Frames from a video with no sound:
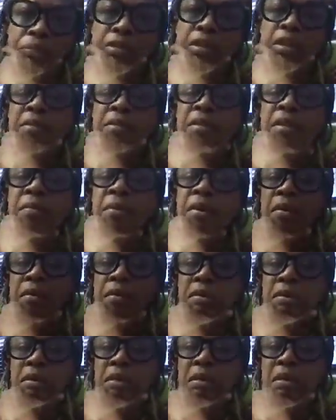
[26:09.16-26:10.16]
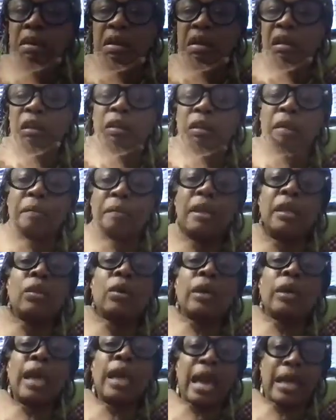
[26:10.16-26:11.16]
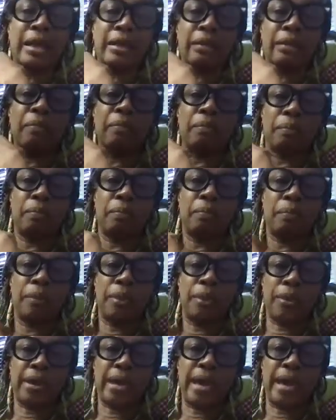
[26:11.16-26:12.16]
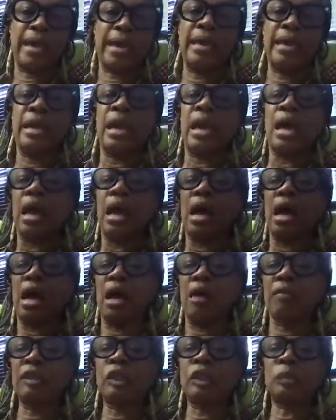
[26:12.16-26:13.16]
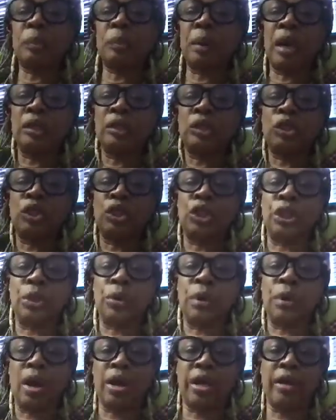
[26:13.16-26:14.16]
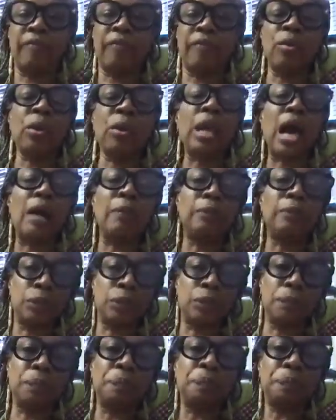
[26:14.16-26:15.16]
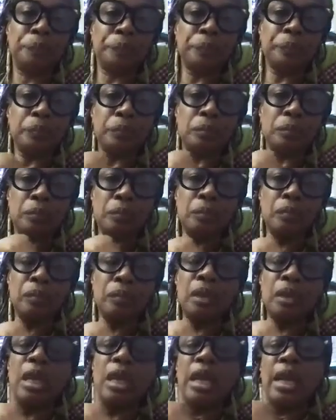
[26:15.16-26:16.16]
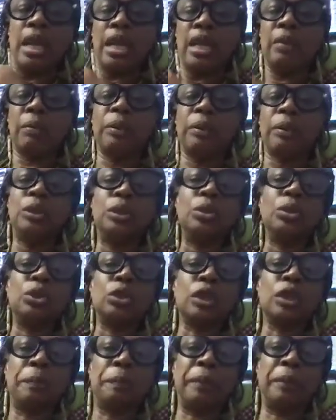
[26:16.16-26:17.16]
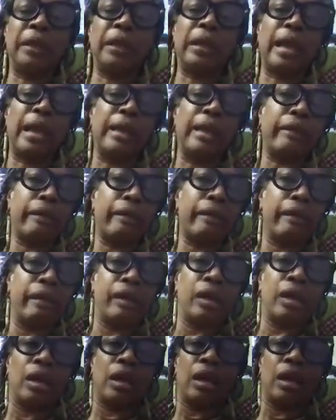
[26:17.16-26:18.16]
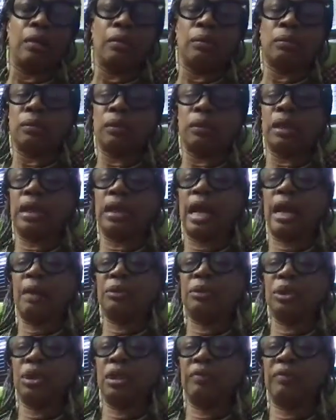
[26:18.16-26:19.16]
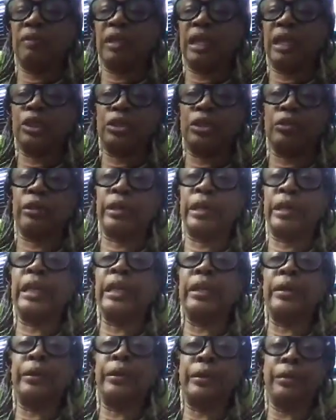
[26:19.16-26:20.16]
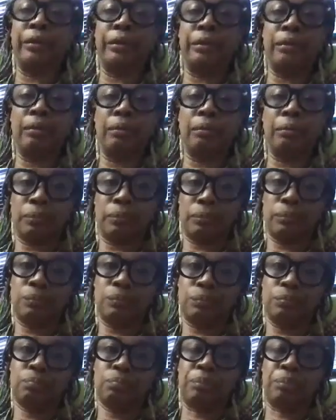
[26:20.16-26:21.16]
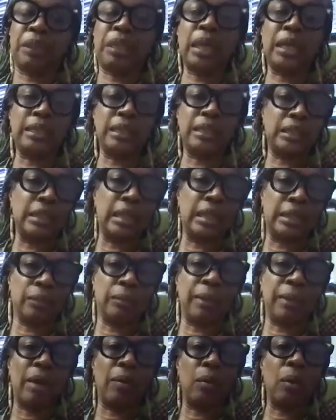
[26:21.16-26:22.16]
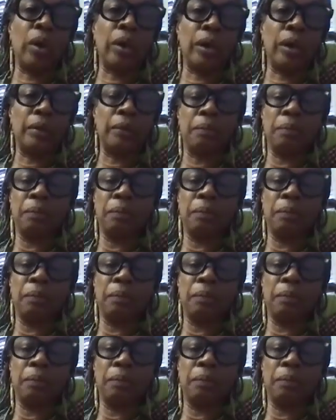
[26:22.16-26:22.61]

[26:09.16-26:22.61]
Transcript: Give me a moment. Let me look at it. Okay. I'll respond to you. I'll give you an option. And it will usually be like an option of a lesser grade because it's not the way I want it.